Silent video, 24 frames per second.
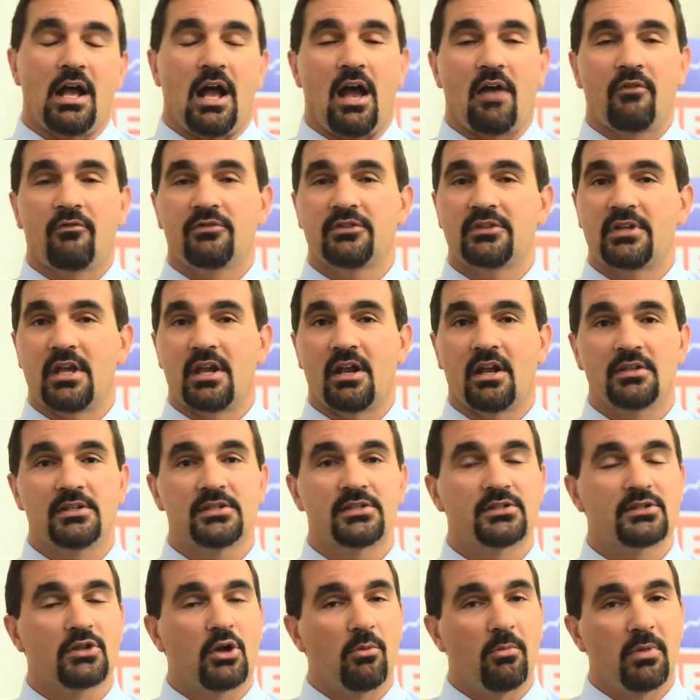I've sat on
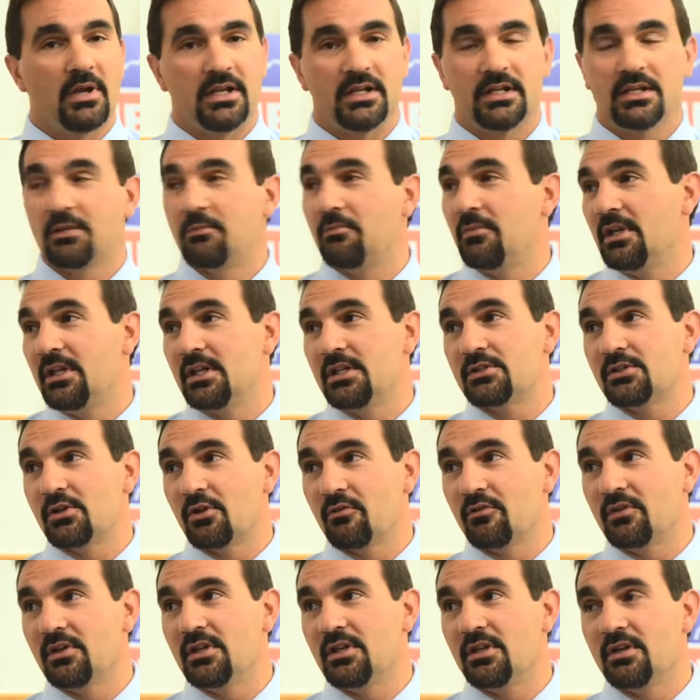so many committees
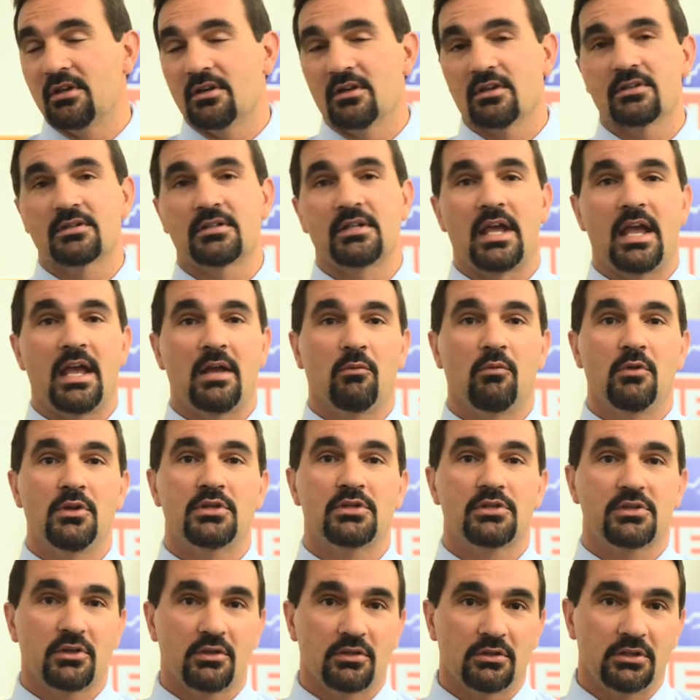over the years, and we
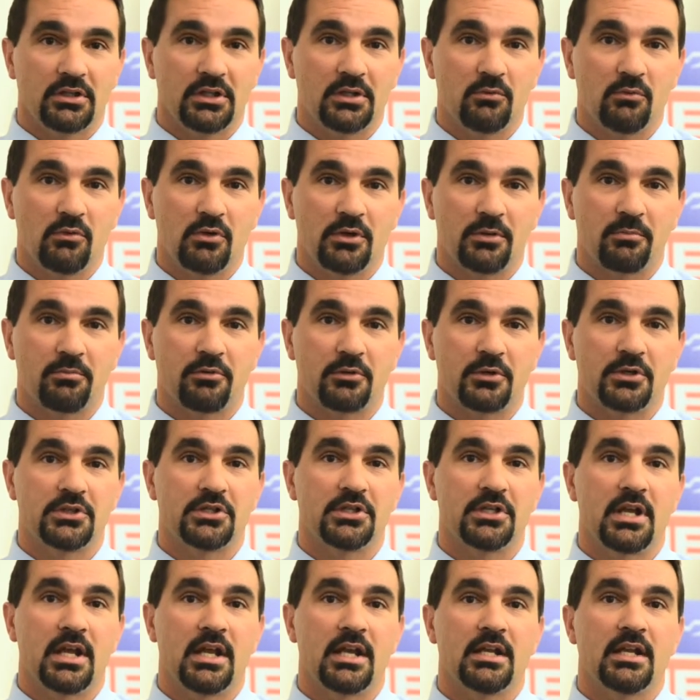certainly would
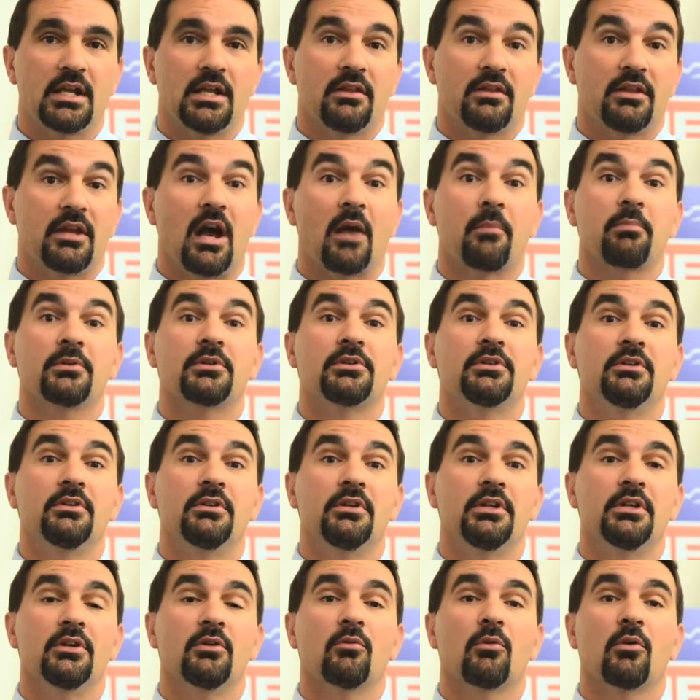appreciate the
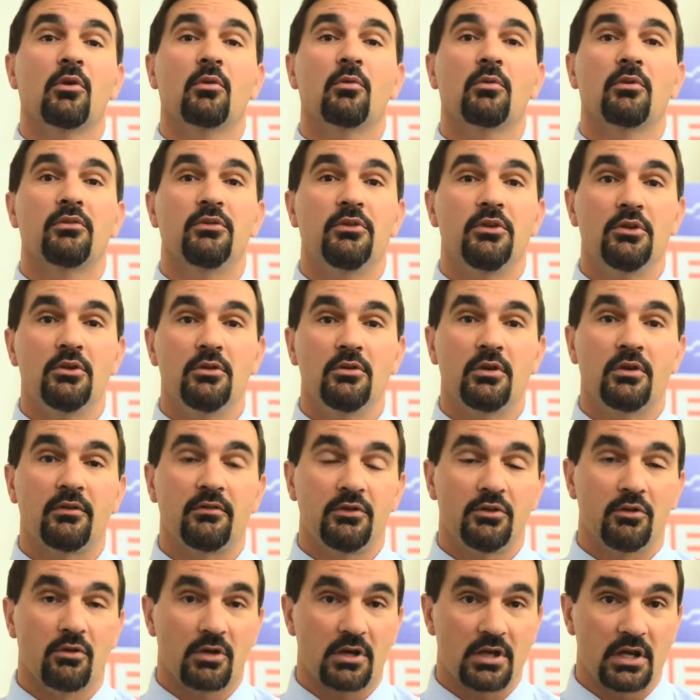opportunity to work with you
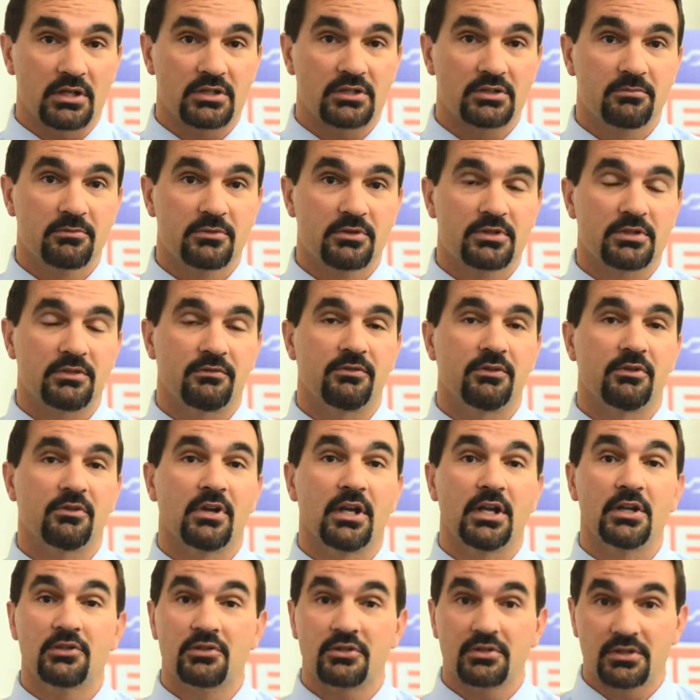and your customers if you're
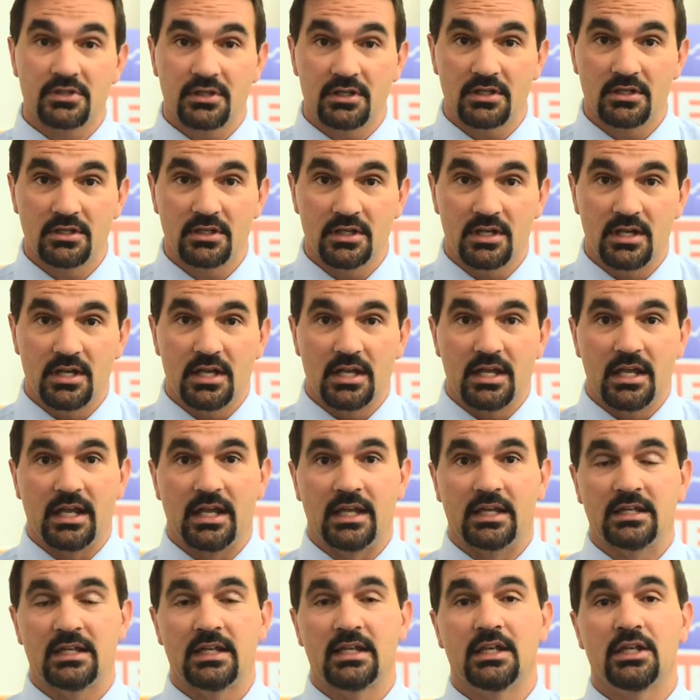interested
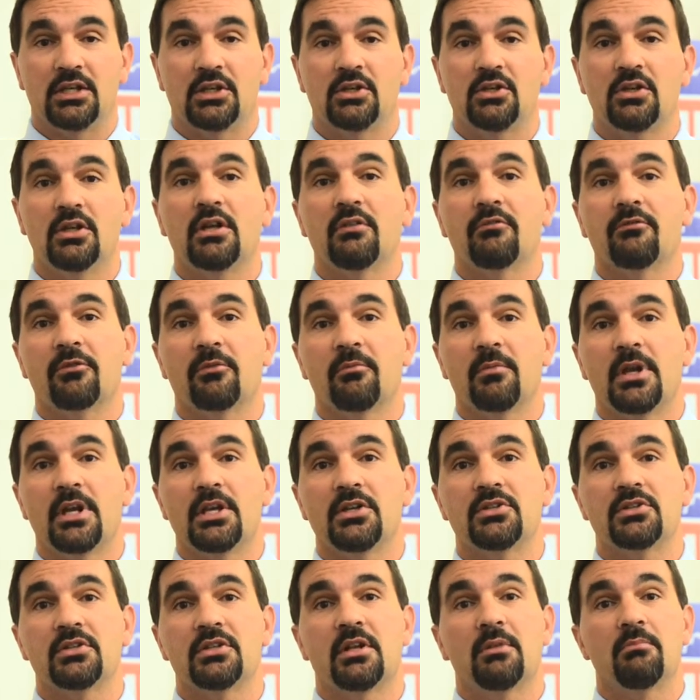in getting good
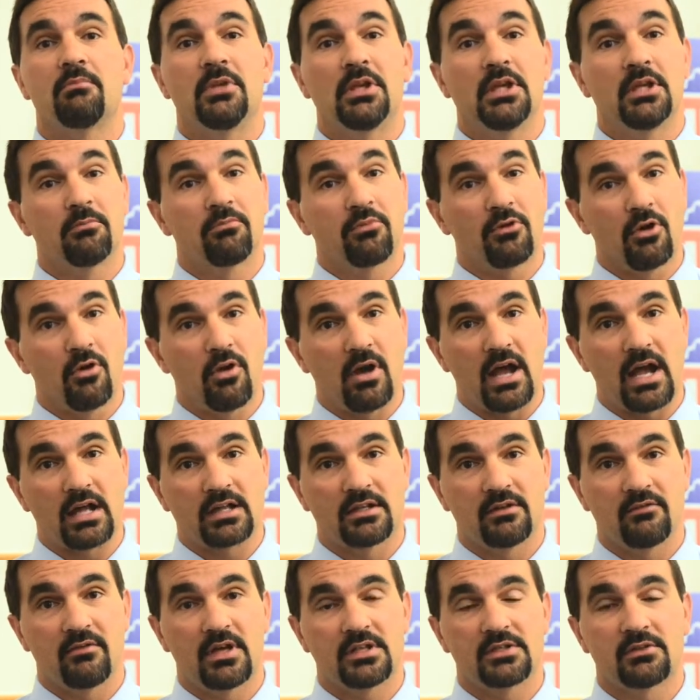information and being
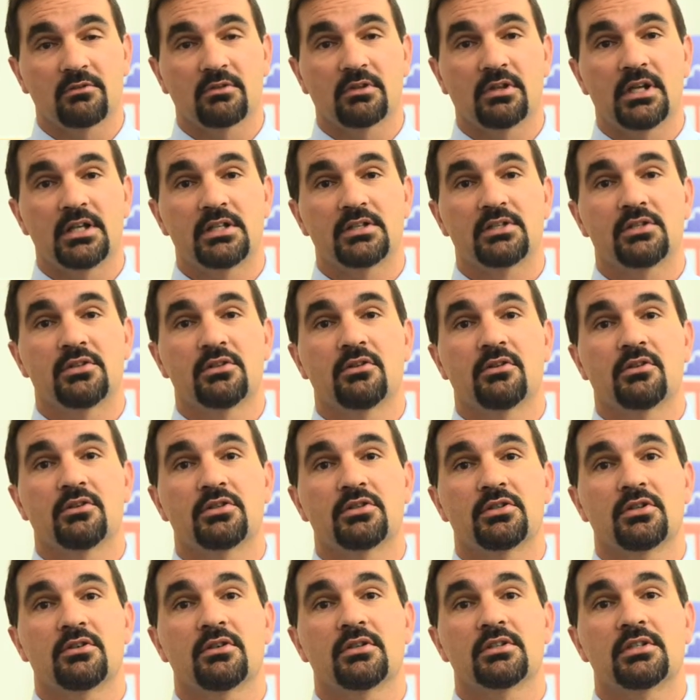proactive as it relates to your
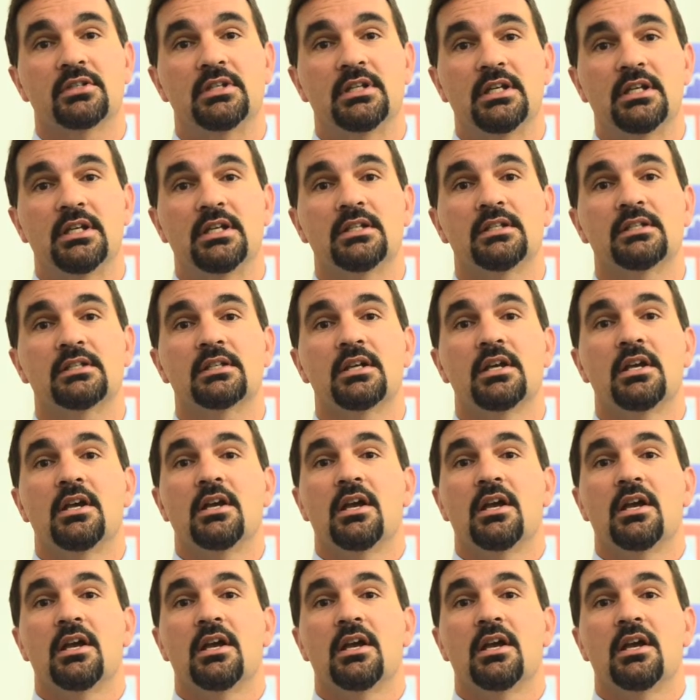insurance needs.